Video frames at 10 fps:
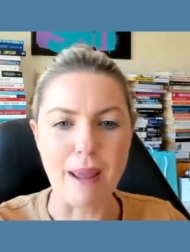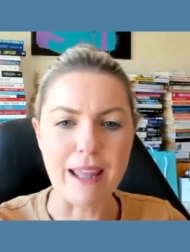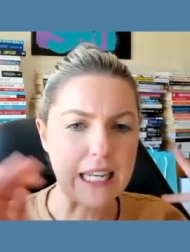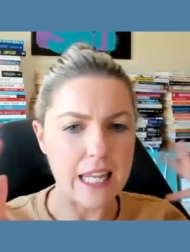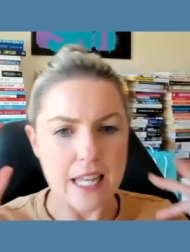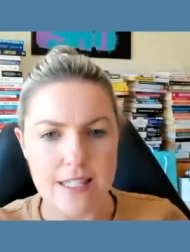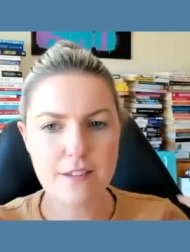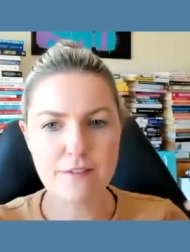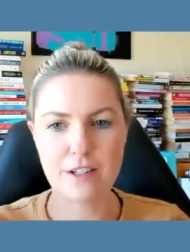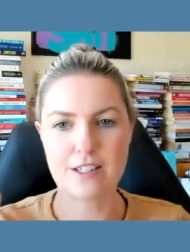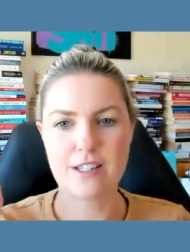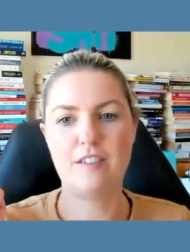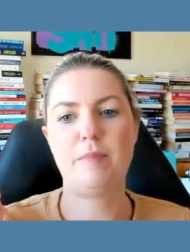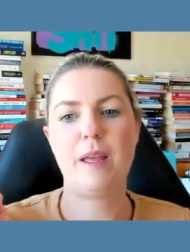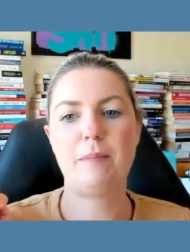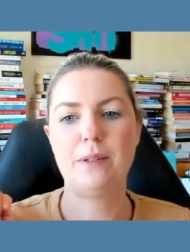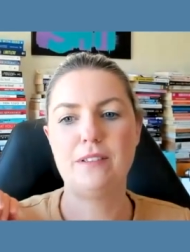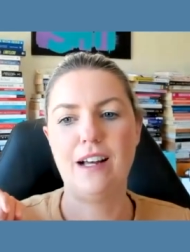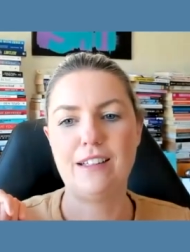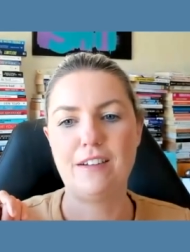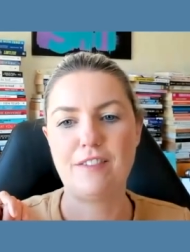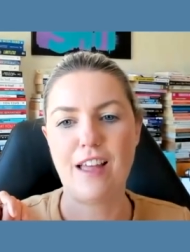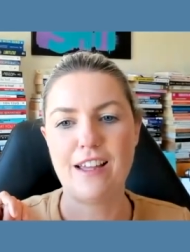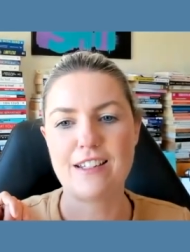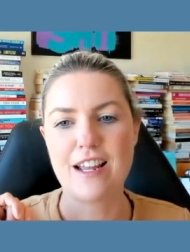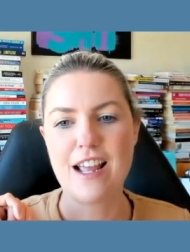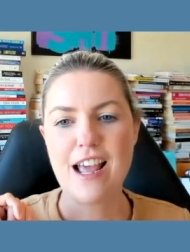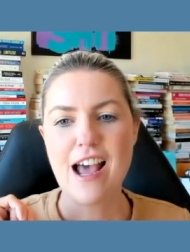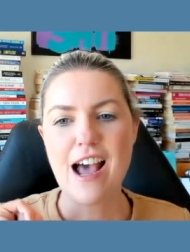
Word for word: Make it easy for yourself, people. I love that. Yes.